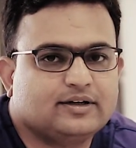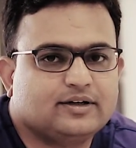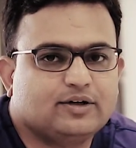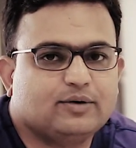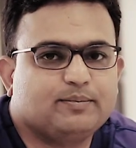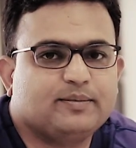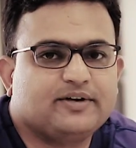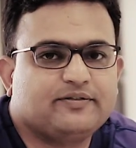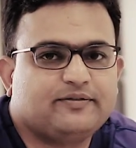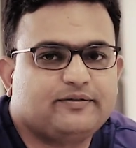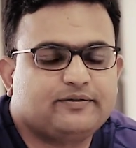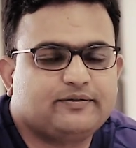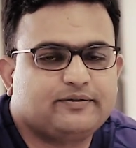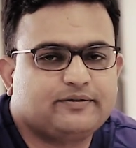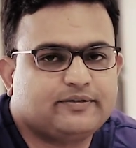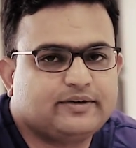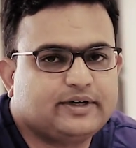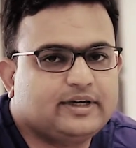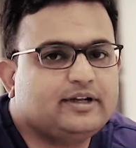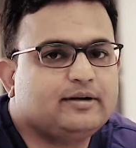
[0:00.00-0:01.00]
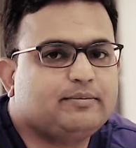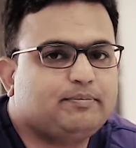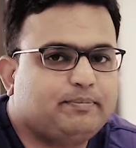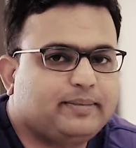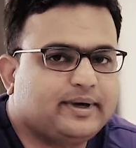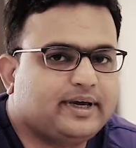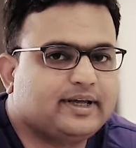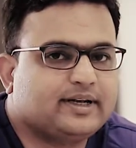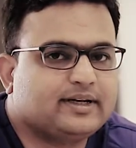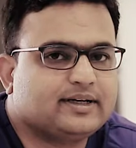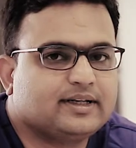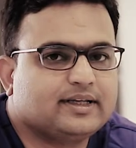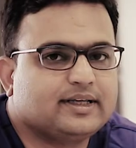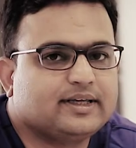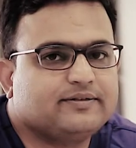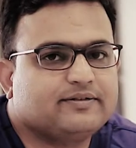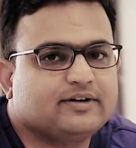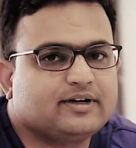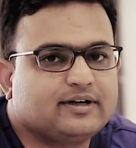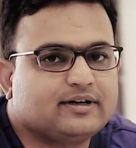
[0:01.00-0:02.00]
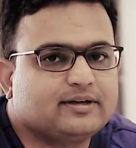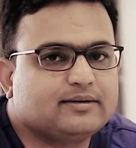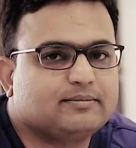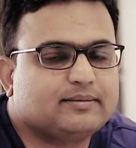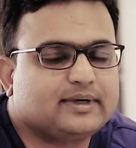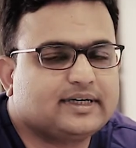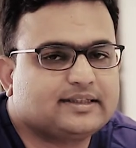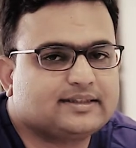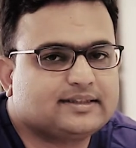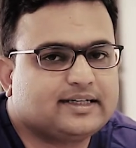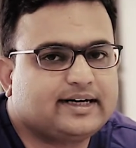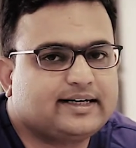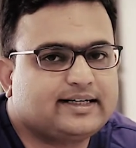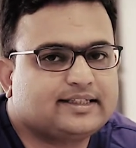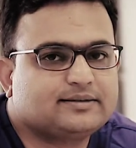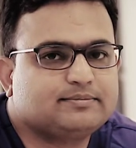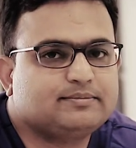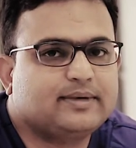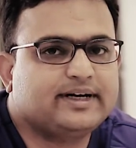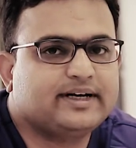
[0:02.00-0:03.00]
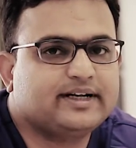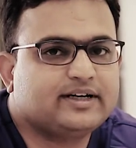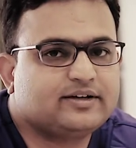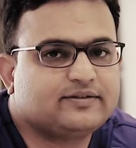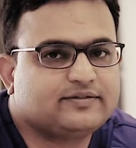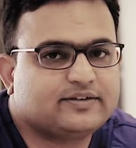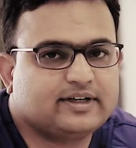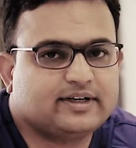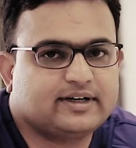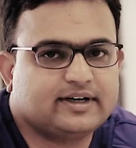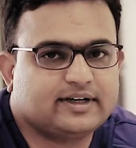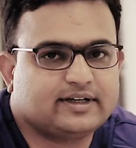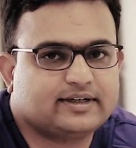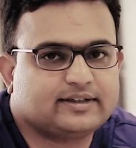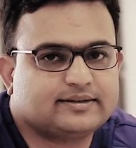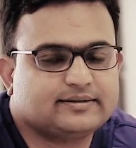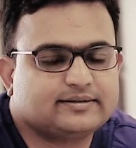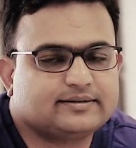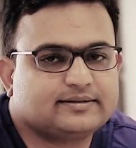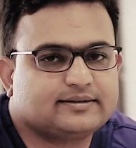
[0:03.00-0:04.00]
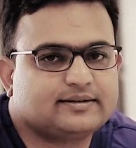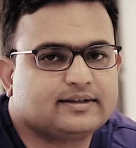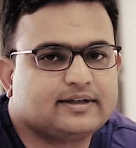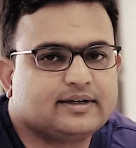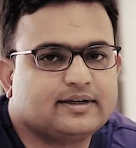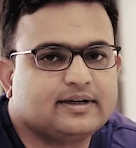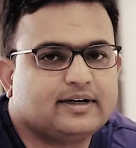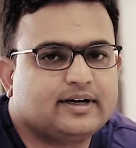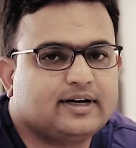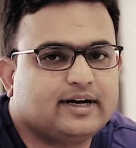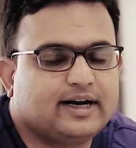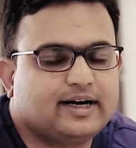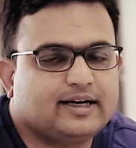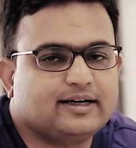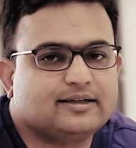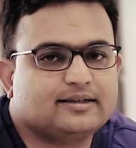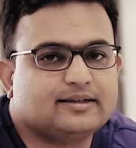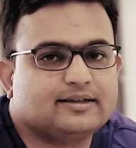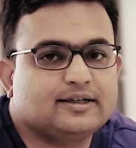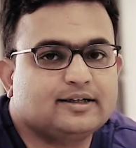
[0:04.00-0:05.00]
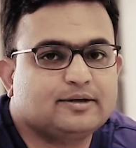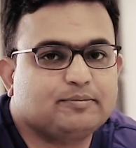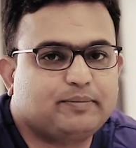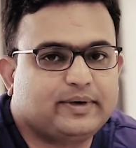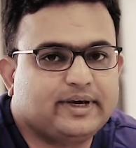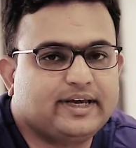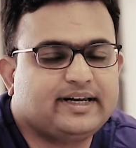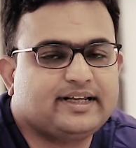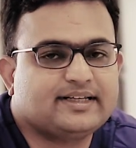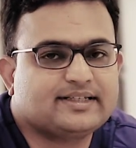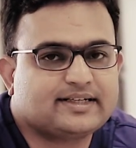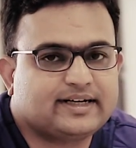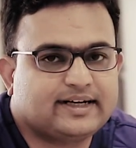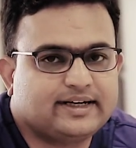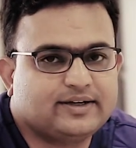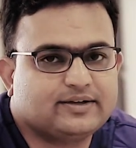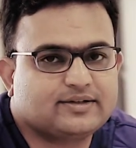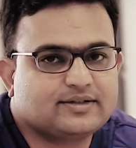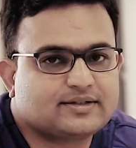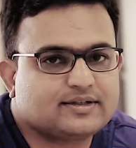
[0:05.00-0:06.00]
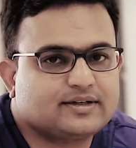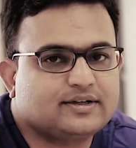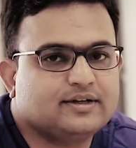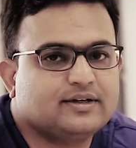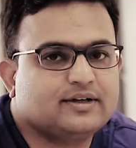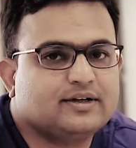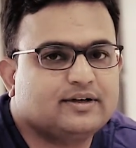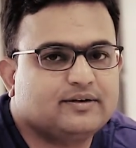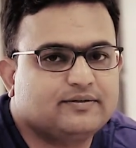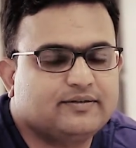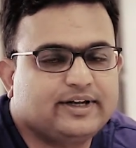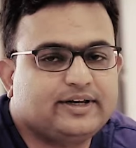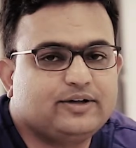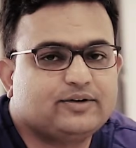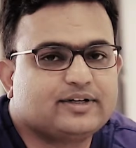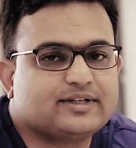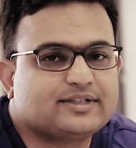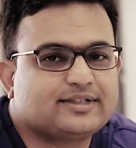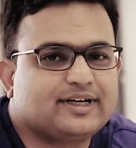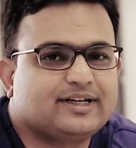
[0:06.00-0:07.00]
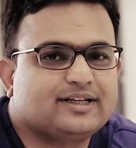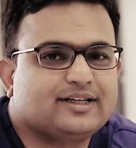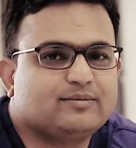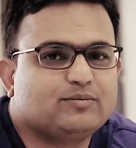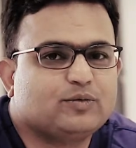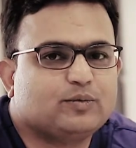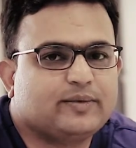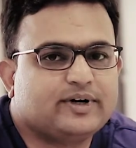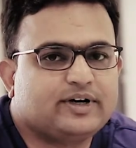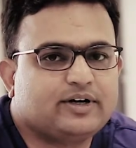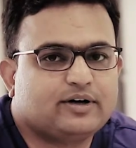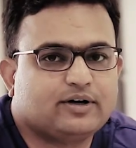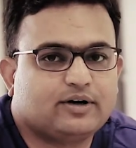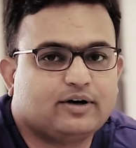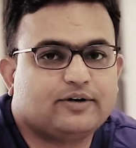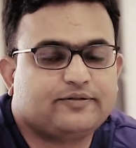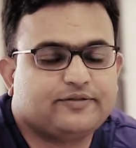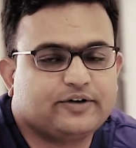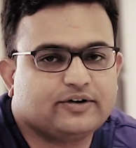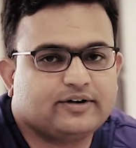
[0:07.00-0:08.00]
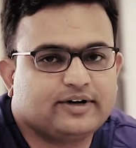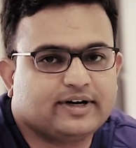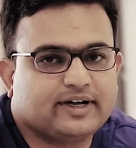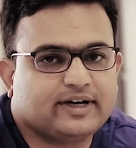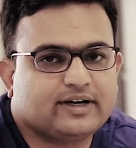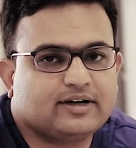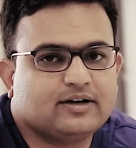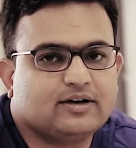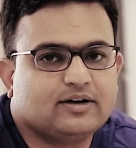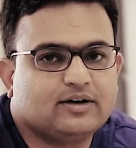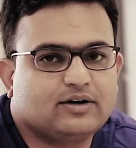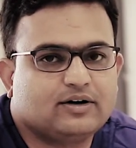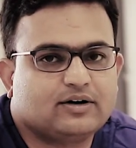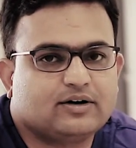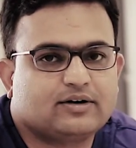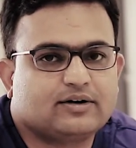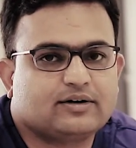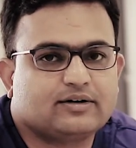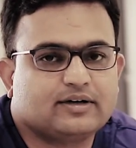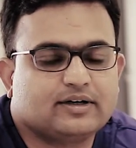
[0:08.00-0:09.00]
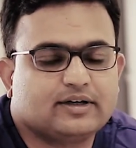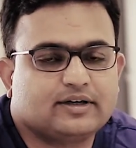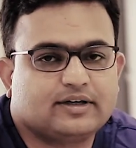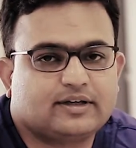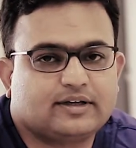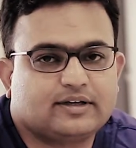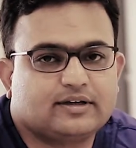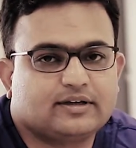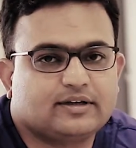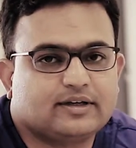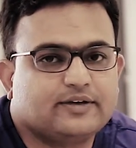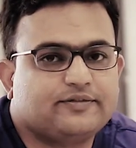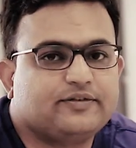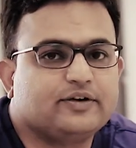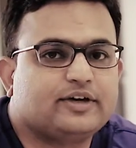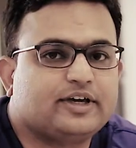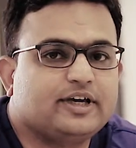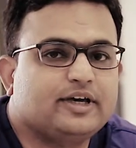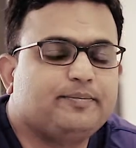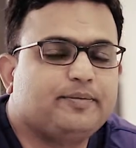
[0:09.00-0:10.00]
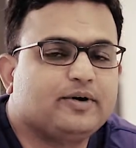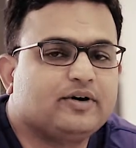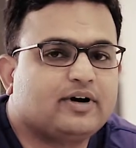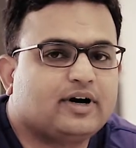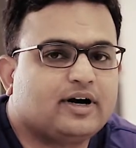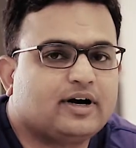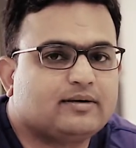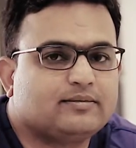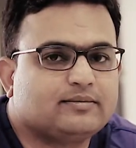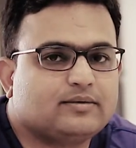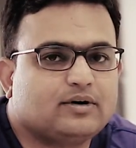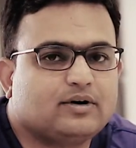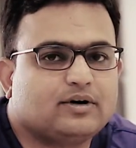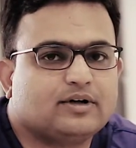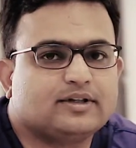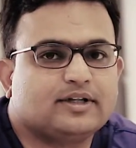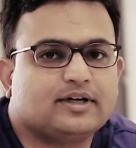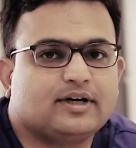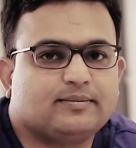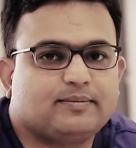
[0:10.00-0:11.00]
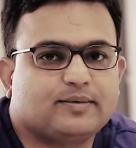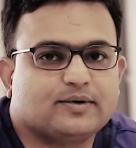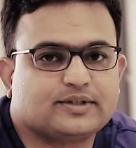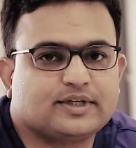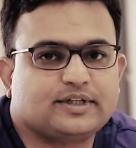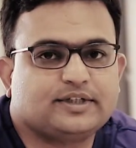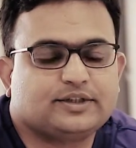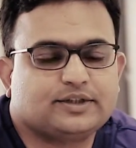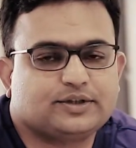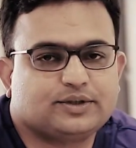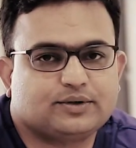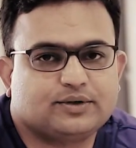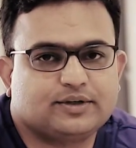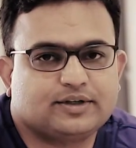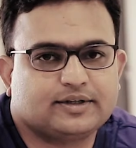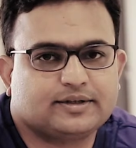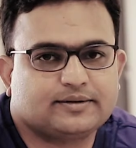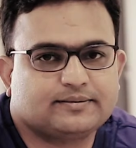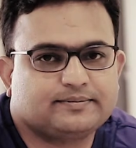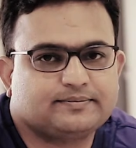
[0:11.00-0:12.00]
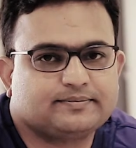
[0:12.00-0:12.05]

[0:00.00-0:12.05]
You may feel pain even by slightest bending of the neck, and pain is reduced when you restrict the movement of your neck or if you keep your arm on the opposite shoulder.